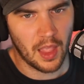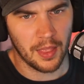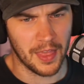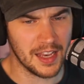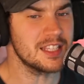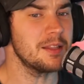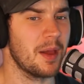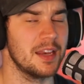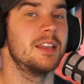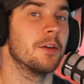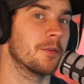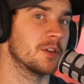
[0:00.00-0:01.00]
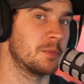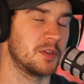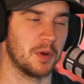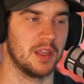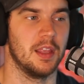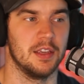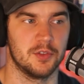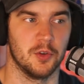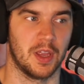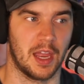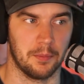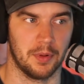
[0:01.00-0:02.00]
that's the main difference between these two
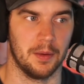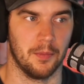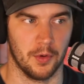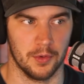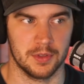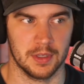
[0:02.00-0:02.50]
gameplay modes.